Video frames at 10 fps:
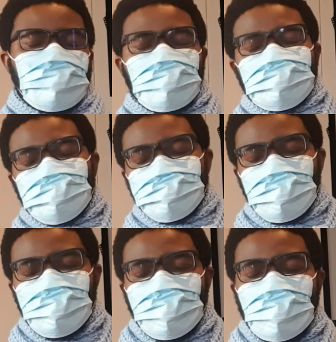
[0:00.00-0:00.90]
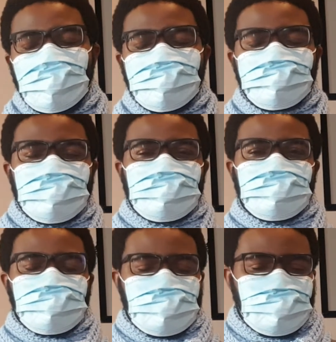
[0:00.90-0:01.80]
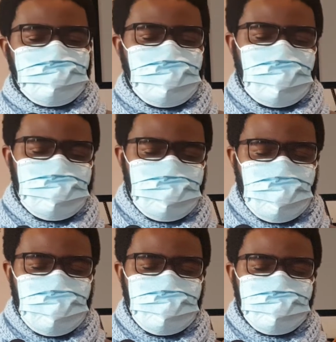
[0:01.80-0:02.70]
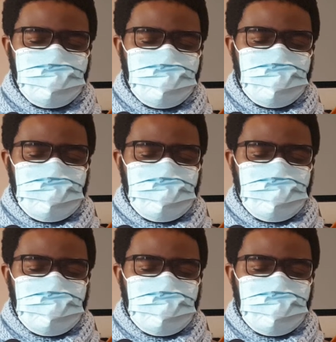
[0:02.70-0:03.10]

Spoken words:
But most of all, I have been strengthened by love,